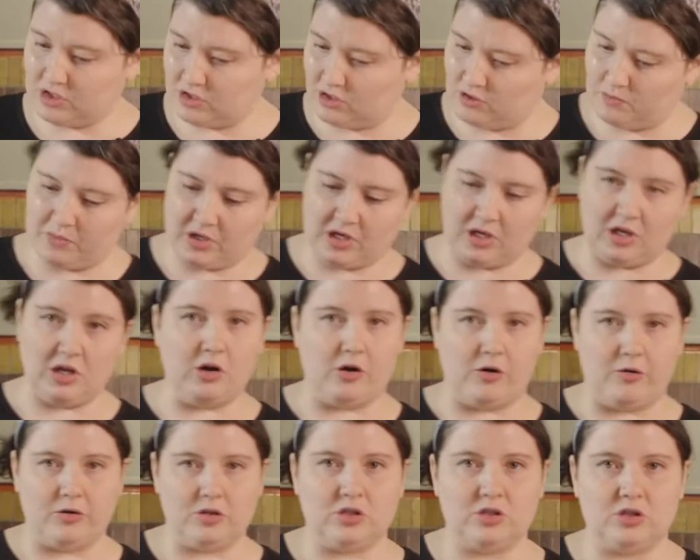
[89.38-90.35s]
could be,
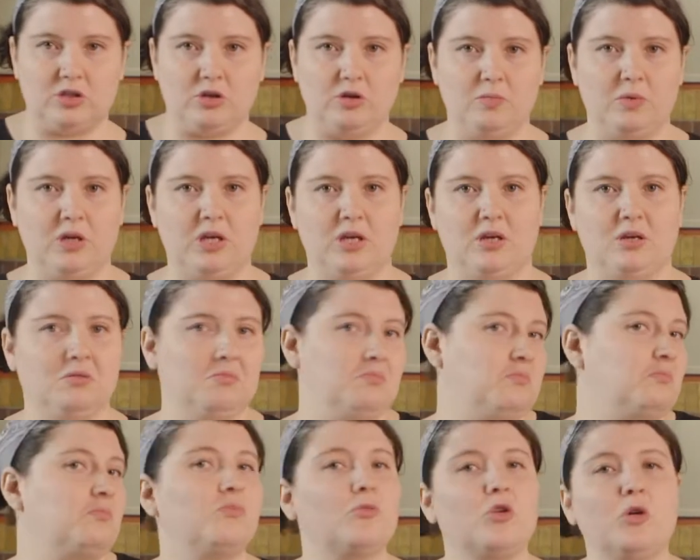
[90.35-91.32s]
could
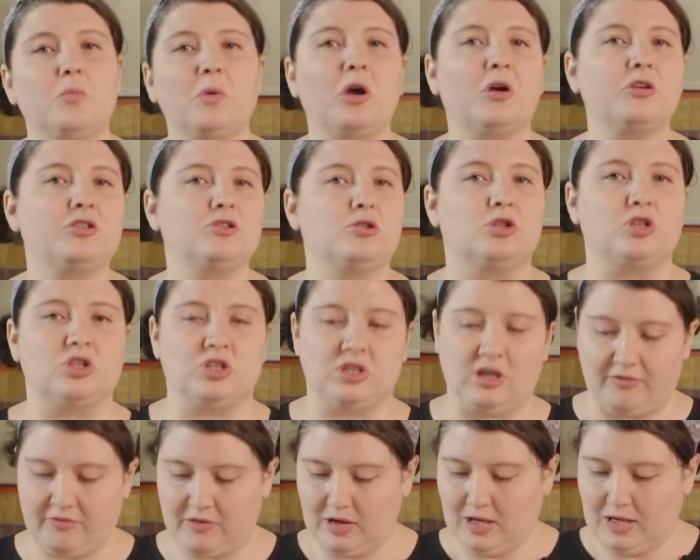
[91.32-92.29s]
be all sorts of
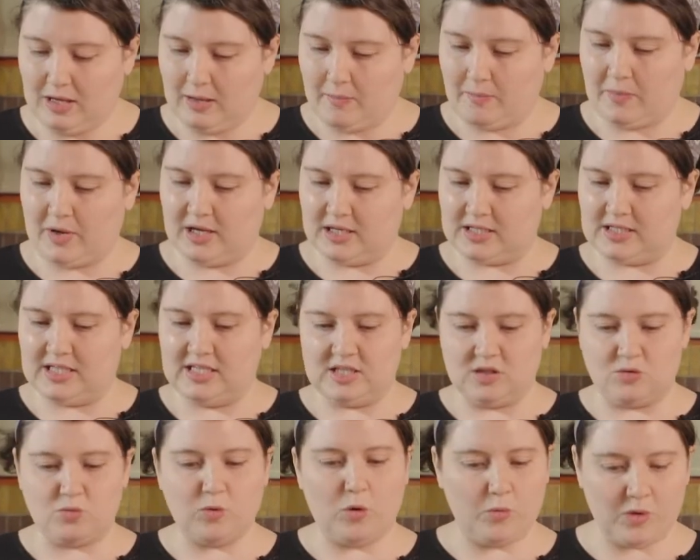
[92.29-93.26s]
stuff. But this
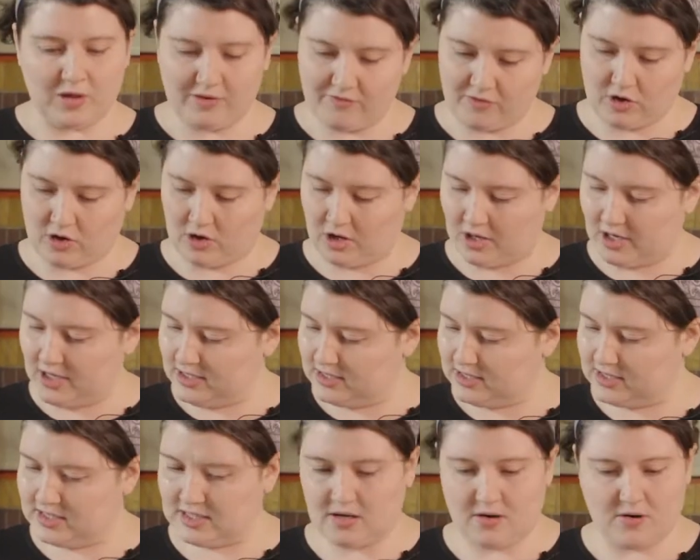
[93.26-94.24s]
is what we've got.
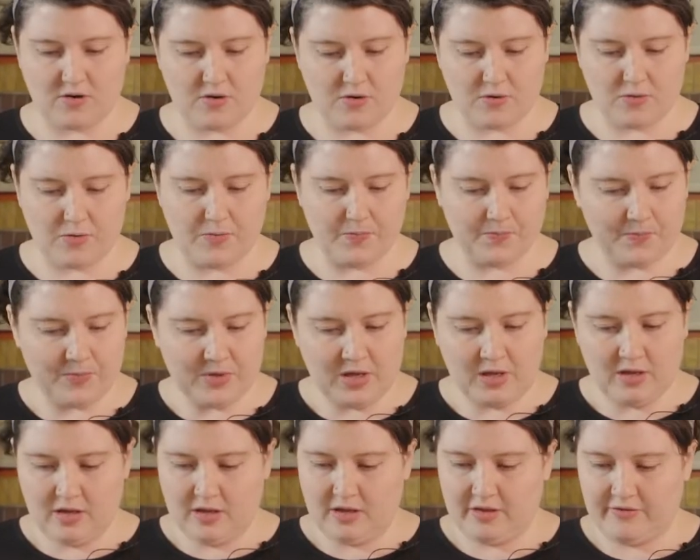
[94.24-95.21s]
So
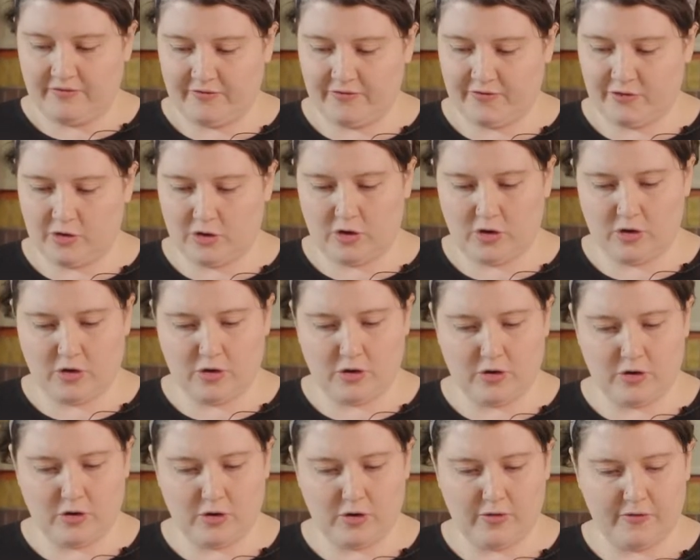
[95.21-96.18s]

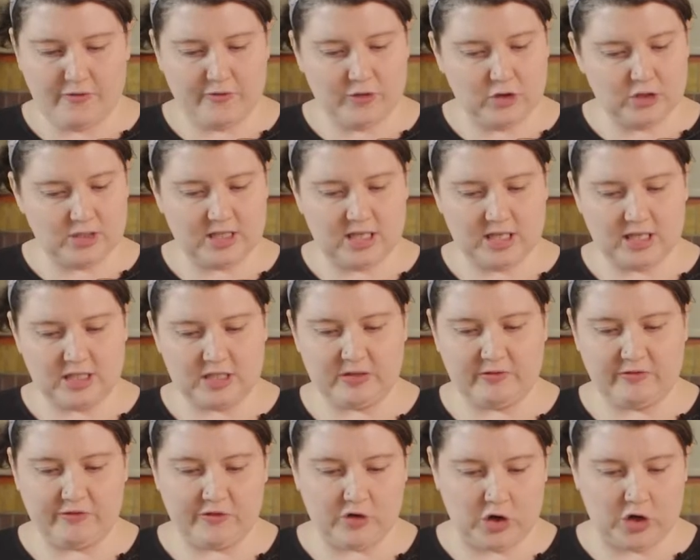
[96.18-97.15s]
for first things
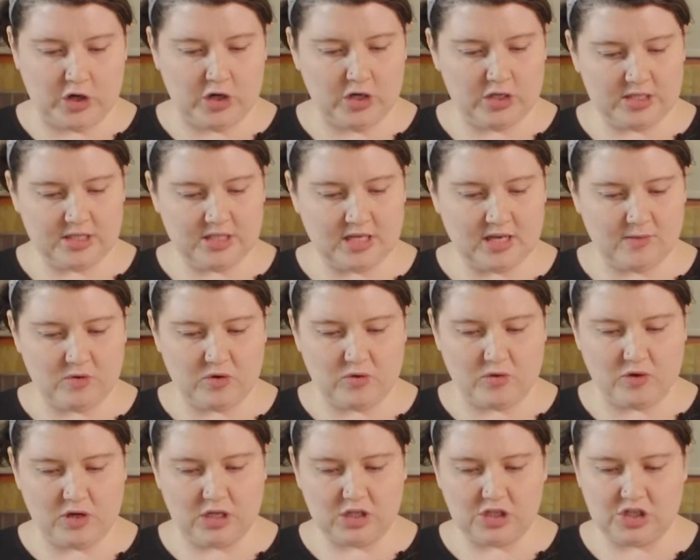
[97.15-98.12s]
first, I'm
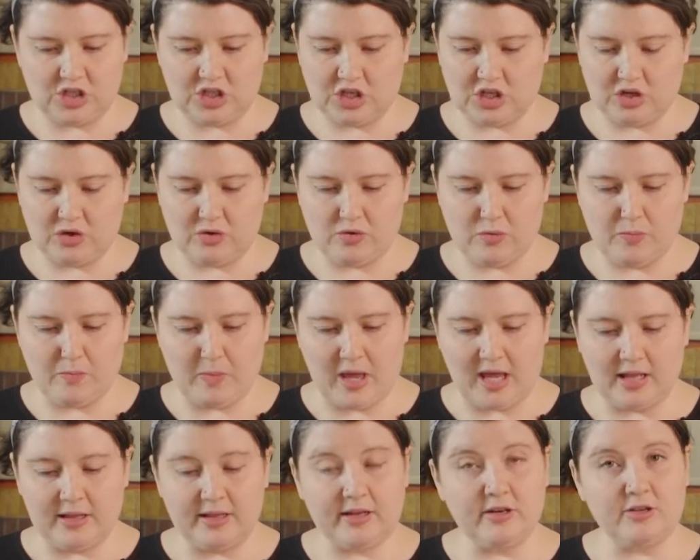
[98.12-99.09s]
going to make
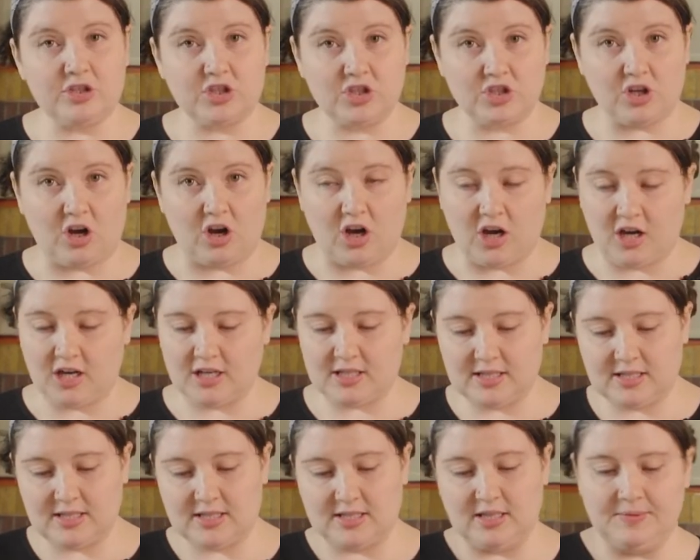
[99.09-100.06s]
a little
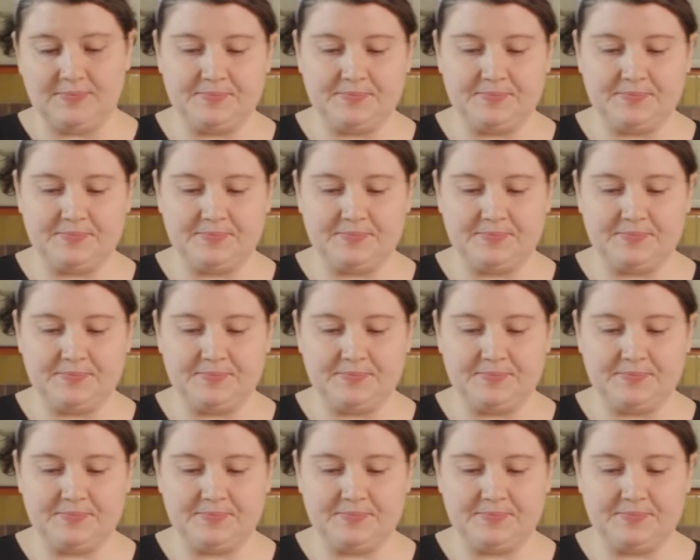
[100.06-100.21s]
sauce